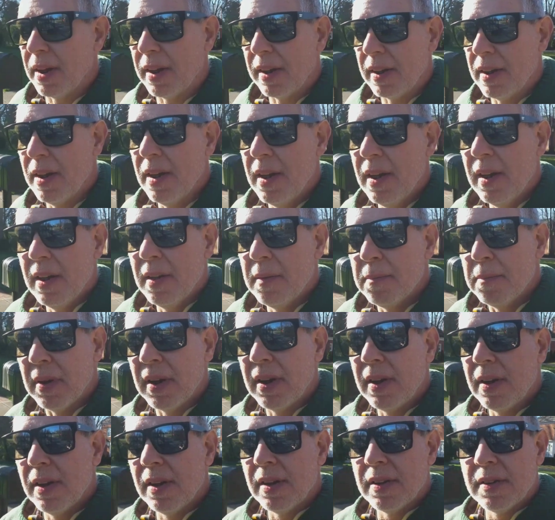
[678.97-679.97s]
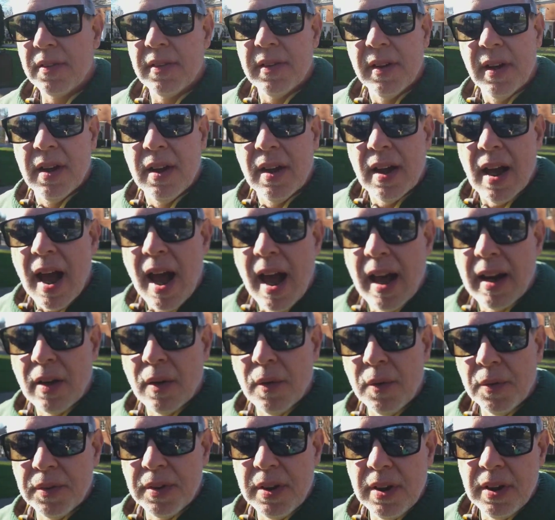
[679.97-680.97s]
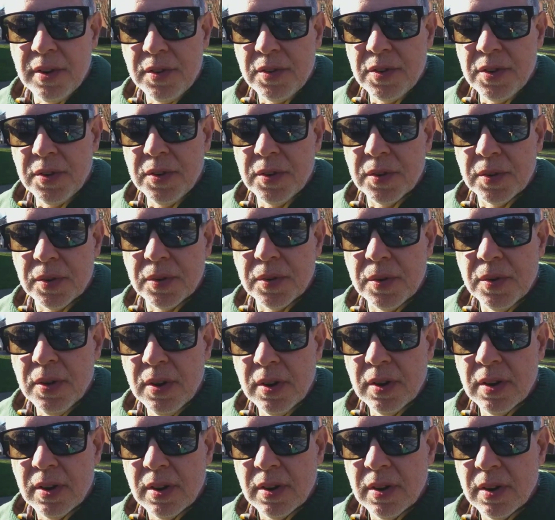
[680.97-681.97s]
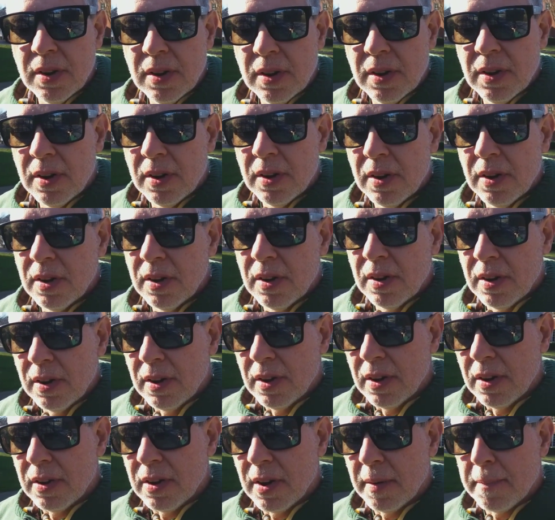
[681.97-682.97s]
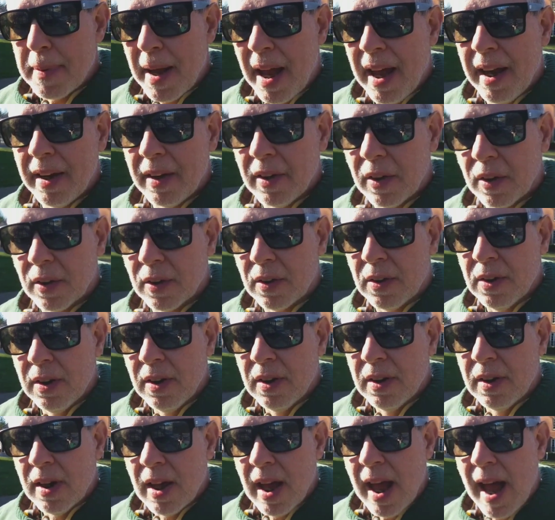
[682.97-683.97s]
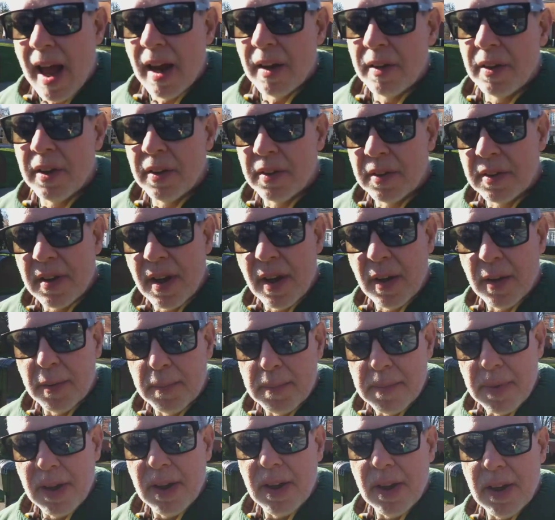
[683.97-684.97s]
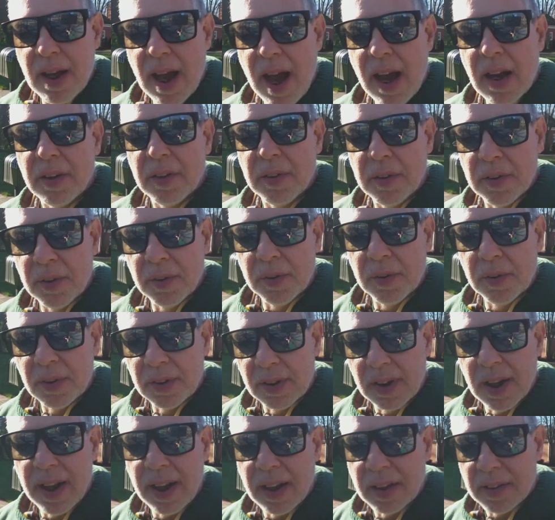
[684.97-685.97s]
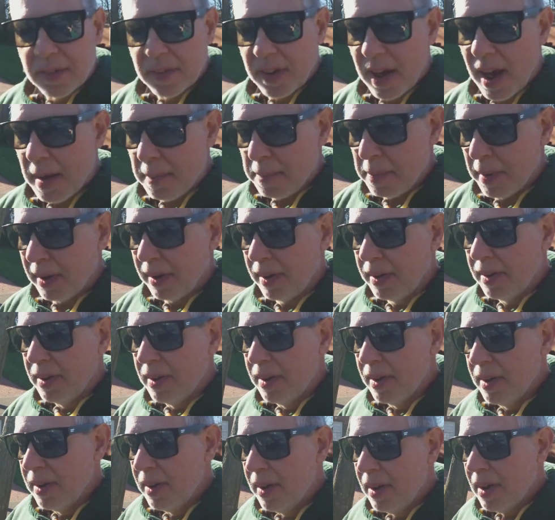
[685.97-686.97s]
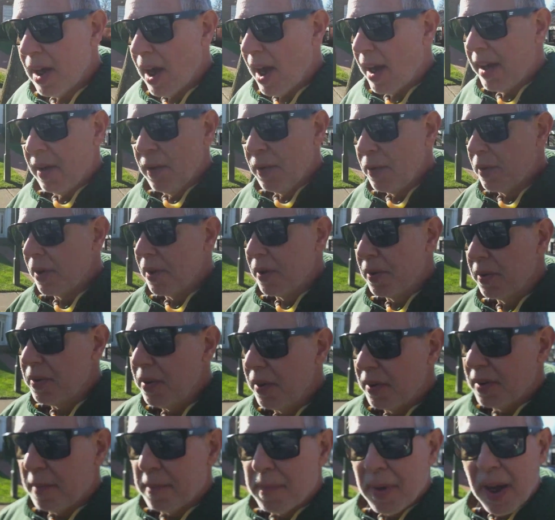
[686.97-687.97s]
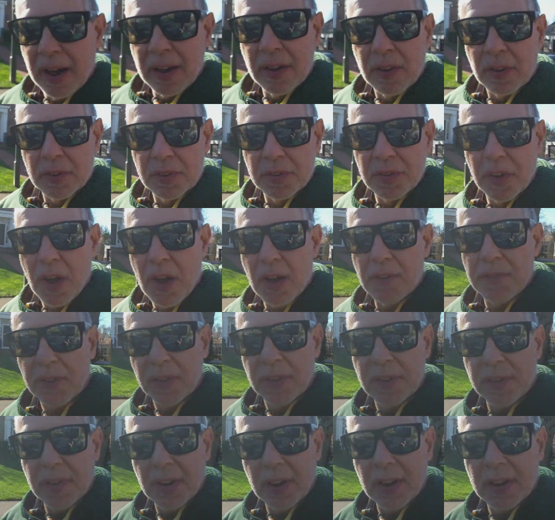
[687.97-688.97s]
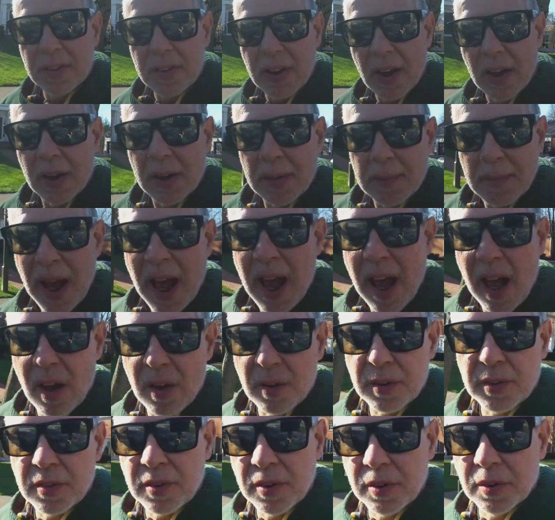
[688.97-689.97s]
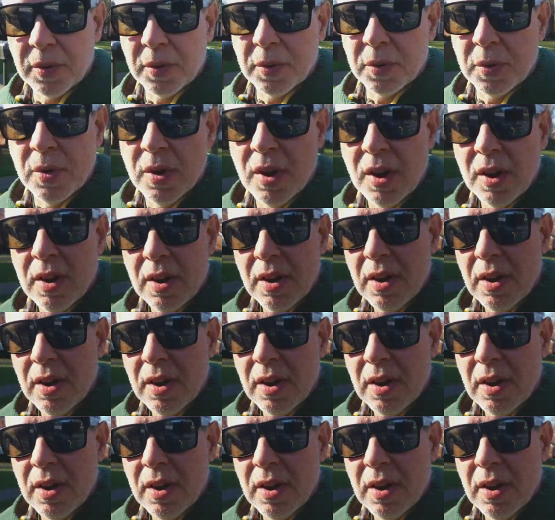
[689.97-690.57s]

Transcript: like, because I don't need you, the banker, out here telling me how to do landscaping. I don't go to the banker's office and tell him how to